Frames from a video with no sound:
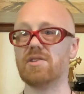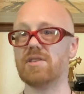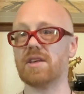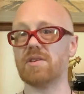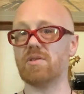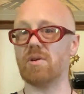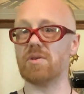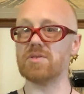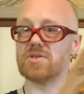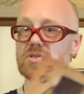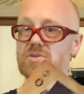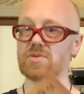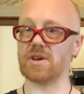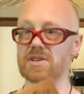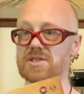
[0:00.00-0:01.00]
then go into
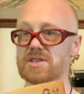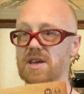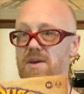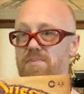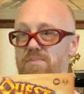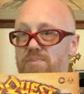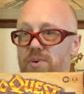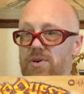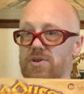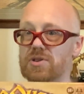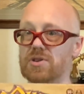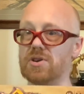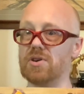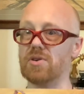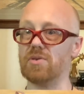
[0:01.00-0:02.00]
like say book
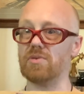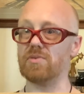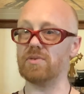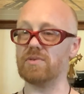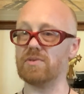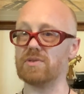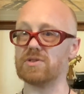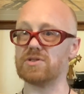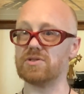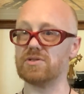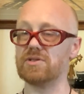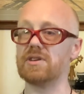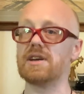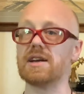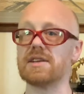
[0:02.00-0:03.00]
2, which
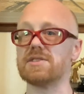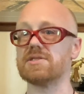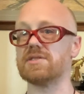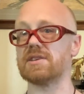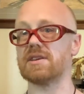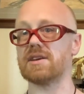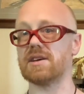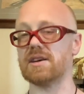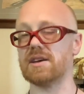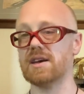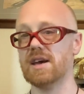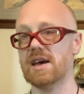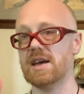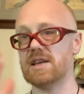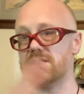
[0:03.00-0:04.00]
gets like
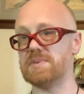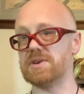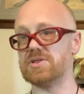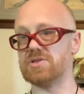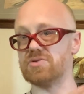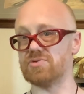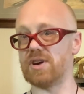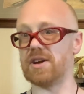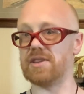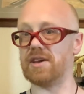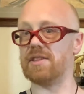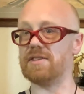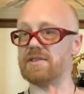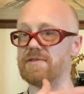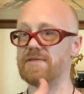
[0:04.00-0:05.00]
it's based directly
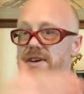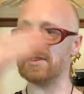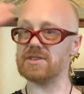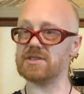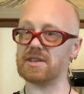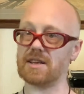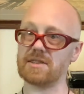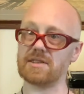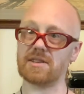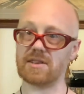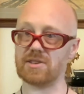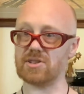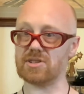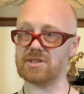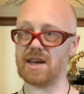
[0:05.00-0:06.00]
on the events that
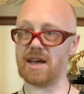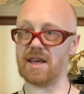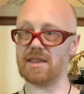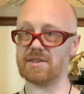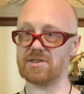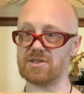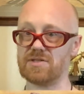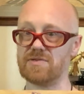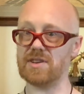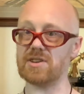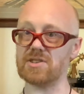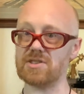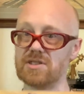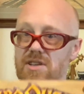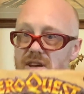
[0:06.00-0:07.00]
just
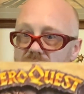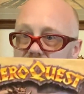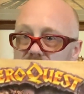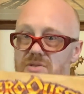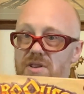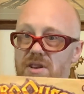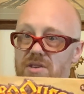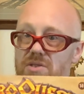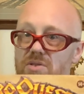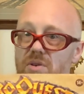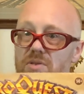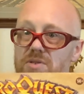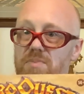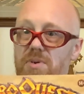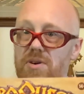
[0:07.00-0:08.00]
finished. So then you go
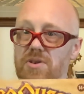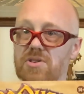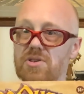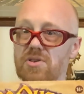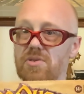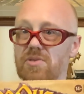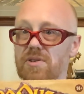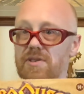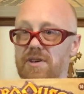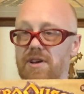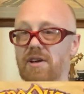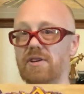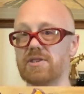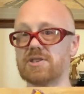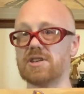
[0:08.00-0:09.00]
into book 2 in
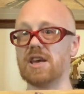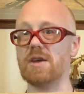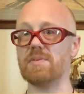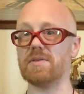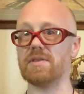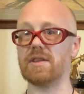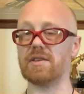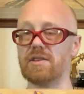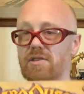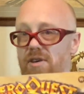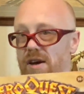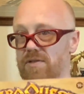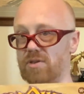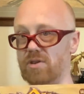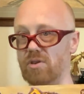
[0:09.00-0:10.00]
Kellar's Keep, and then you
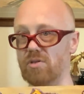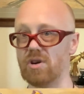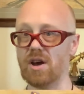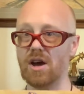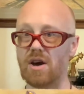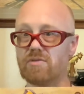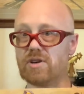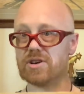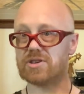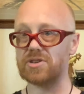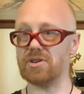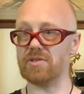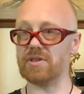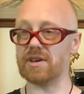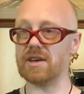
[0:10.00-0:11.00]
have to go
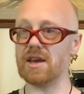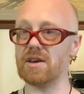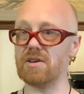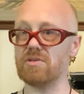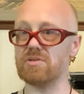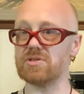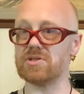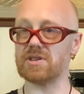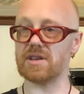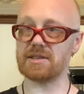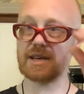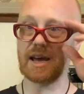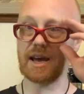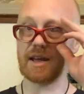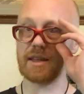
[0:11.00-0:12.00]
rescue the king who was
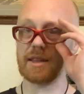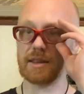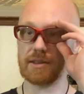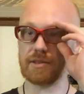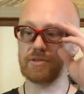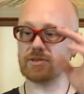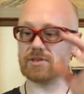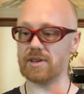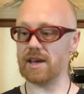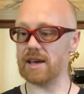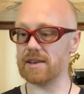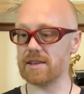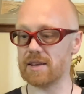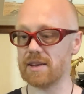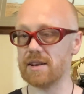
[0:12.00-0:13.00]
who had
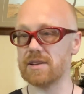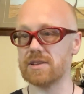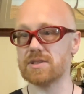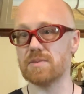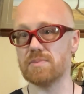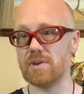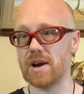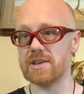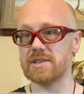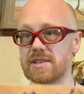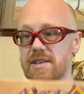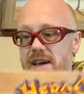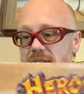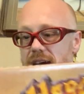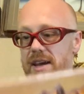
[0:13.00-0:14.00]
like a surprise
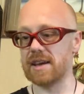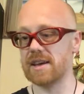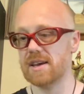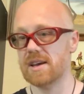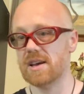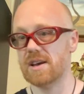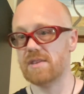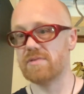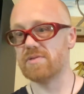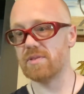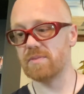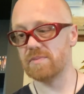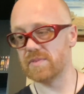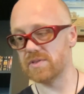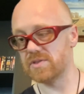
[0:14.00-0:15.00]
attack
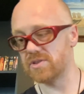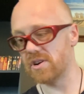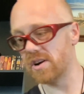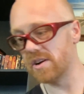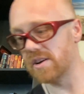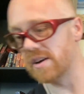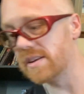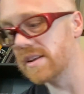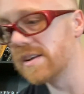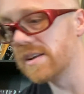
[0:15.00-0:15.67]
from Zargon and